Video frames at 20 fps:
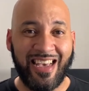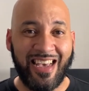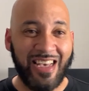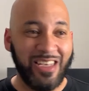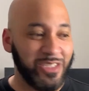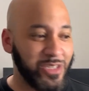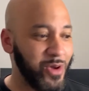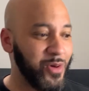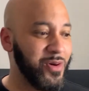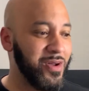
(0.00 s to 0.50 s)

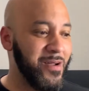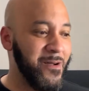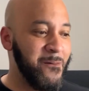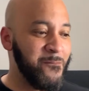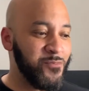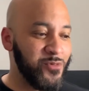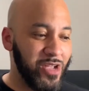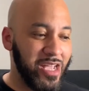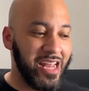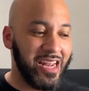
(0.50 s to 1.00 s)
So
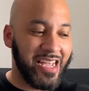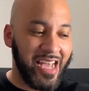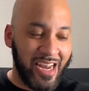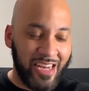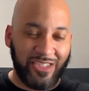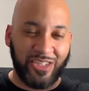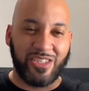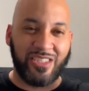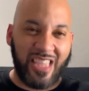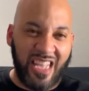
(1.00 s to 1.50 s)
you got to kind of
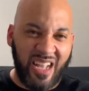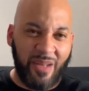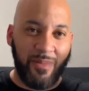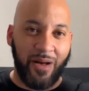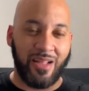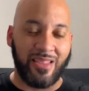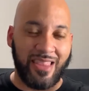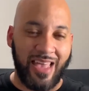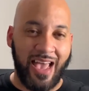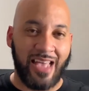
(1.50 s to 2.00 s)
just think
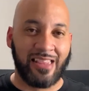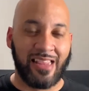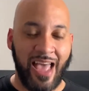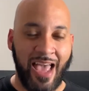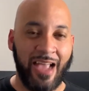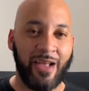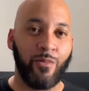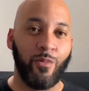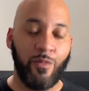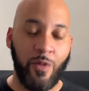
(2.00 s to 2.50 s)
about that.
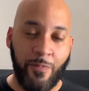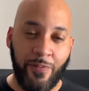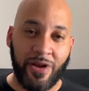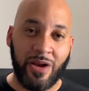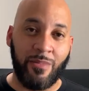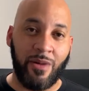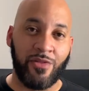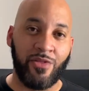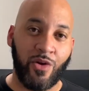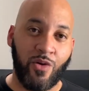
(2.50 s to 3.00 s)
Like, when we put
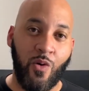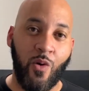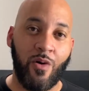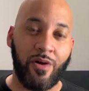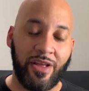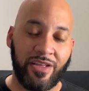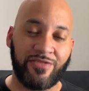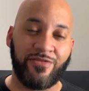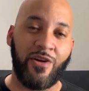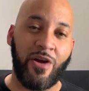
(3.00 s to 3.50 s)
him on the
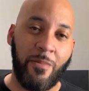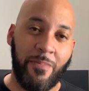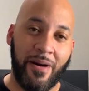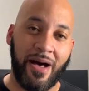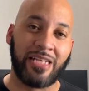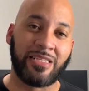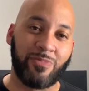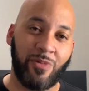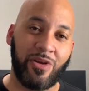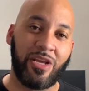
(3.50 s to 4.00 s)
court, it's very
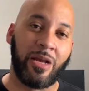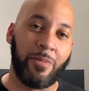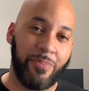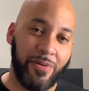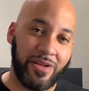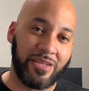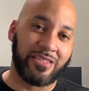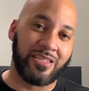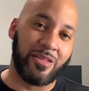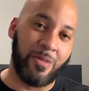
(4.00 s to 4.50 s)
possible he could
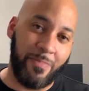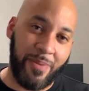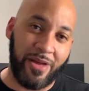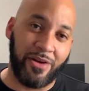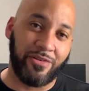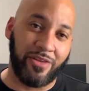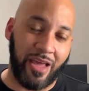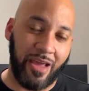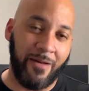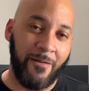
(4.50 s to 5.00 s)
put us in the
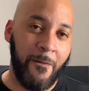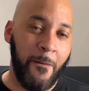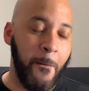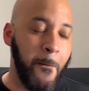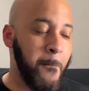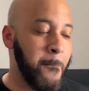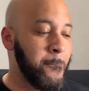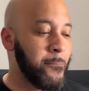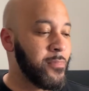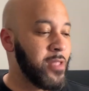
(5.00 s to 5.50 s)
penalty.
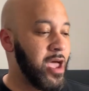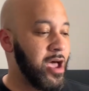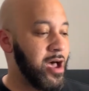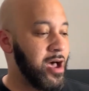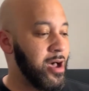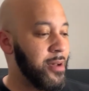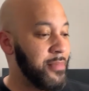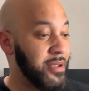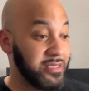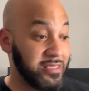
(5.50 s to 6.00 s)

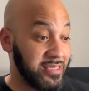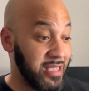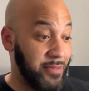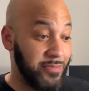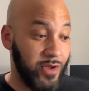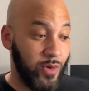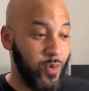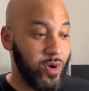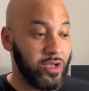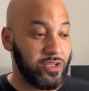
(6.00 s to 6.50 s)
It's the same
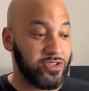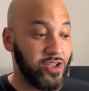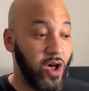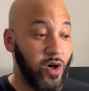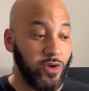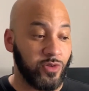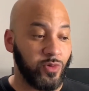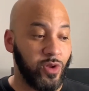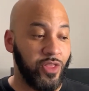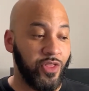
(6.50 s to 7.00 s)
thing with
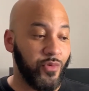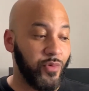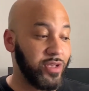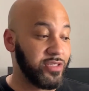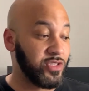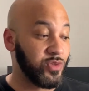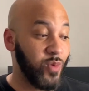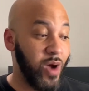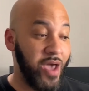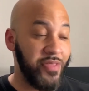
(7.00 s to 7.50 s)
Gasol. It's one of the
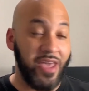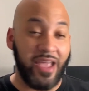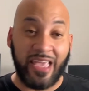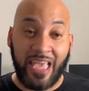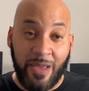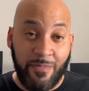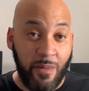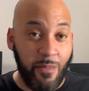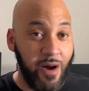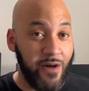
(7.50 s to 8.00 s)
reasons why they
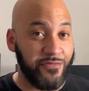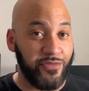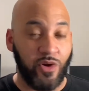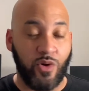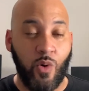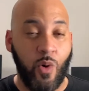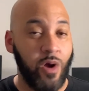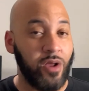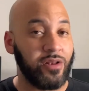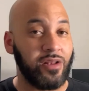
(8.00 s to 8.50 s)
keep him off the
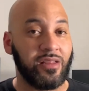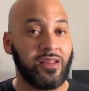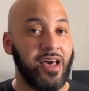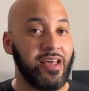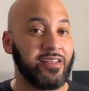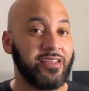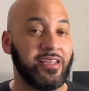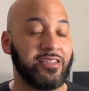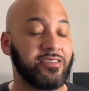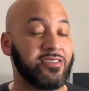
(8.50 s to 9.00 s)
court in a lot
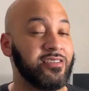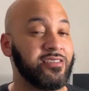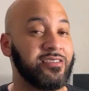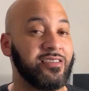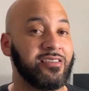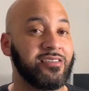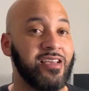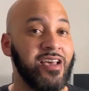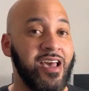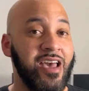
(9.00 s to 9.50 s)
of
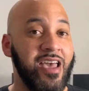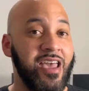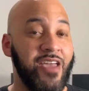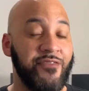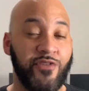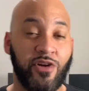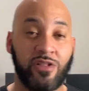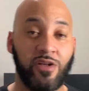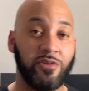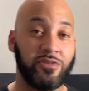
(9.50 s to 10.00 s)
instances. If
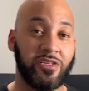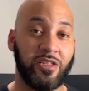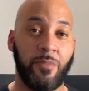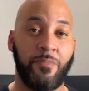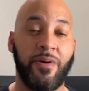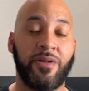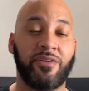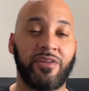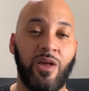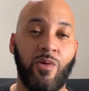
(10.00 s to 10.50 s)
you're close to the
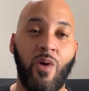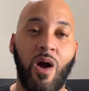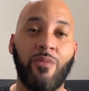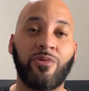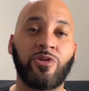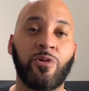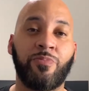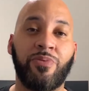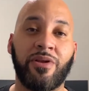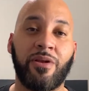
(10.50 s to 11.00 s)
penalty, why
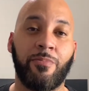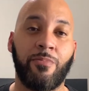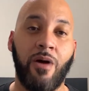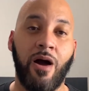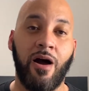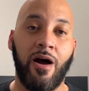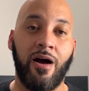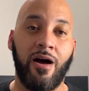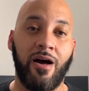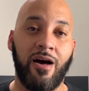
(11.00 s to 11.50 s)
would you put
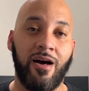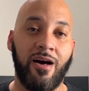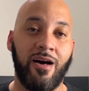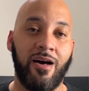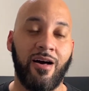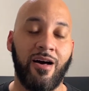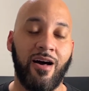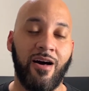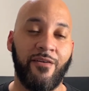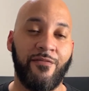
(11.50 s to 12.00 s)

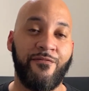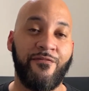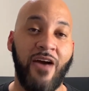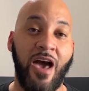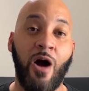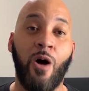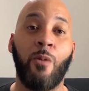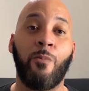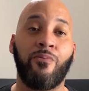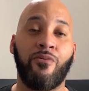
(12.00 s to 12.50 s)
a
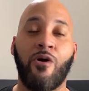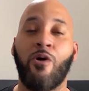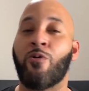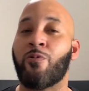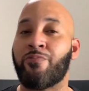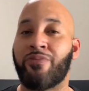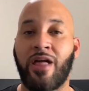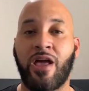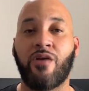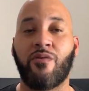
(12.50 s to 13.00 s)
foul-prone
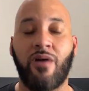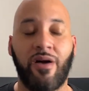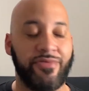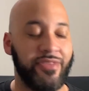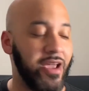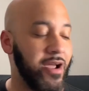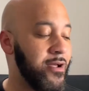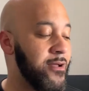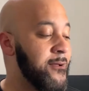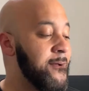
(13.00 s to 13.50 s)
player out
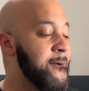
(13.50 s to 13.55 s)
there?